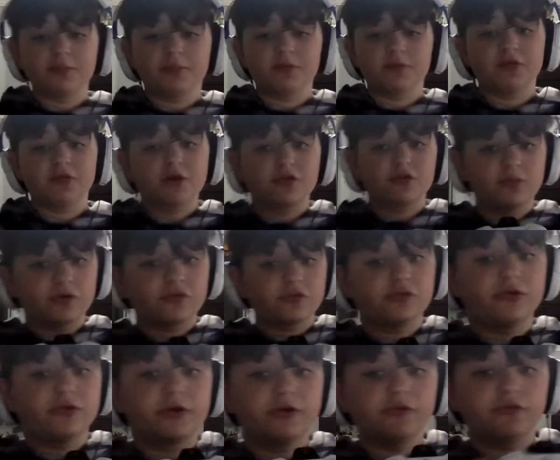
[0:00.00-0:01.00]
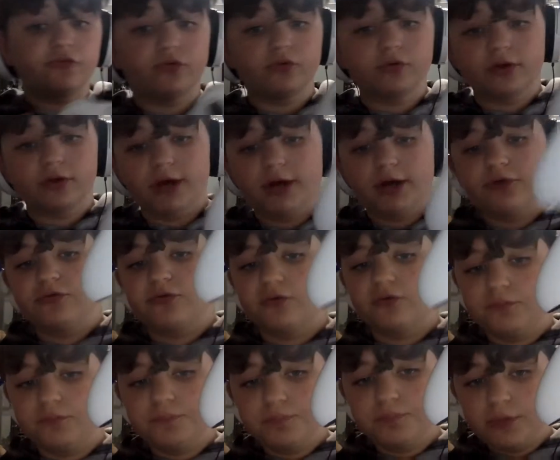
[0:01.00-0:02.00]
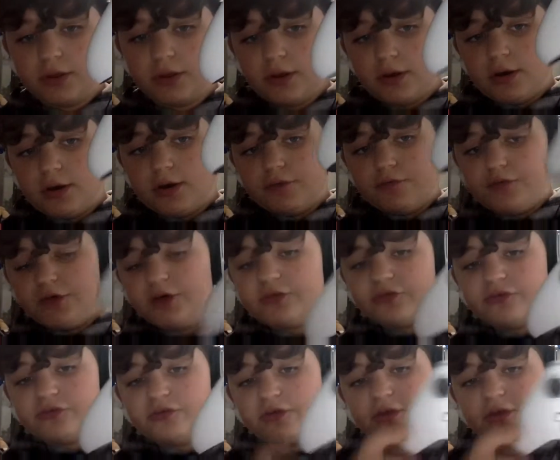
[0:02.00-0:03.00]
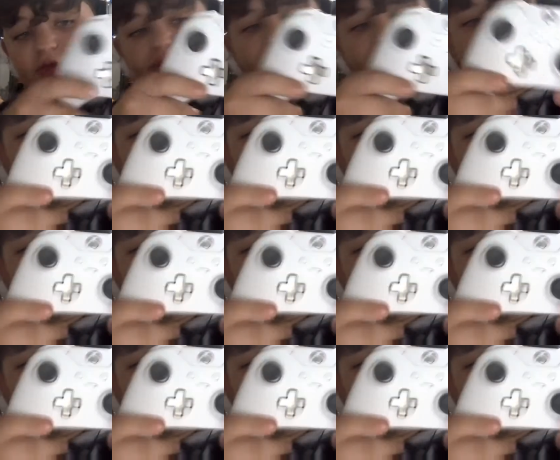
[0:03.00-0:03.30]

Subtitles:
about the Xbox Elite controller, guys. This is